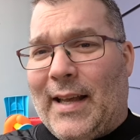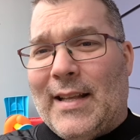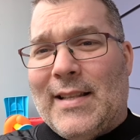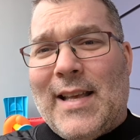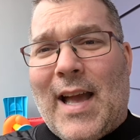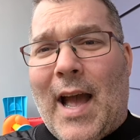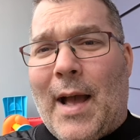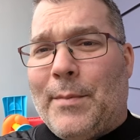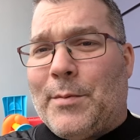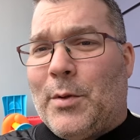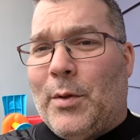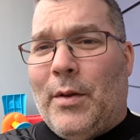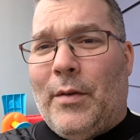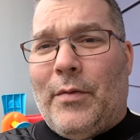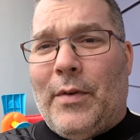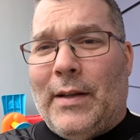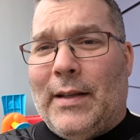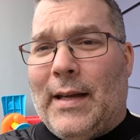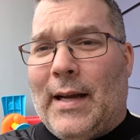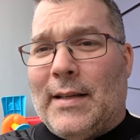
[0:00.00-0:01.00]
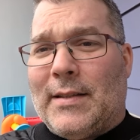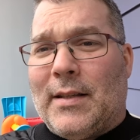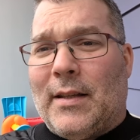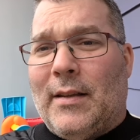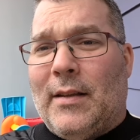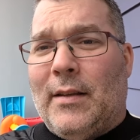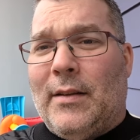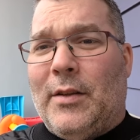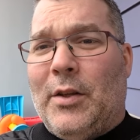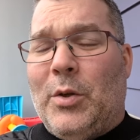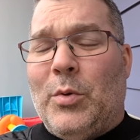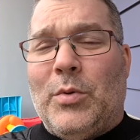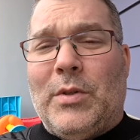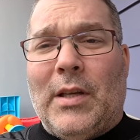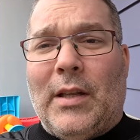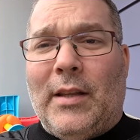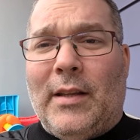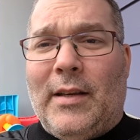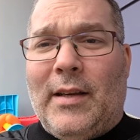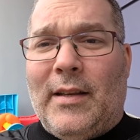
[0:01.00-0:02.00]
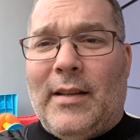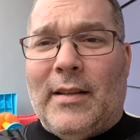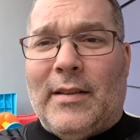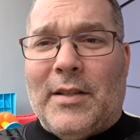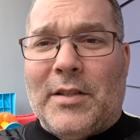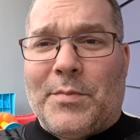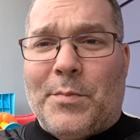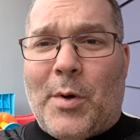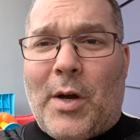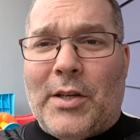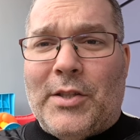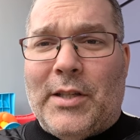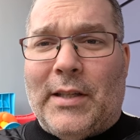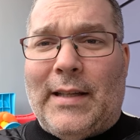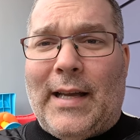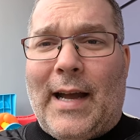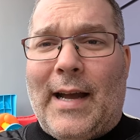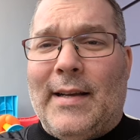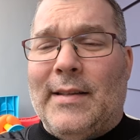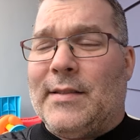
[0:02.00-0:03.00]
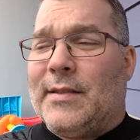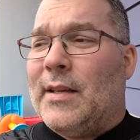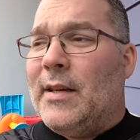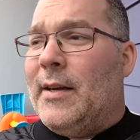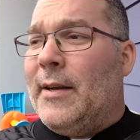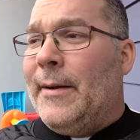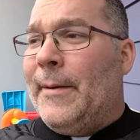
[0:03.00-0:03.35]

It's absolutely fantastic. The the utility that this project has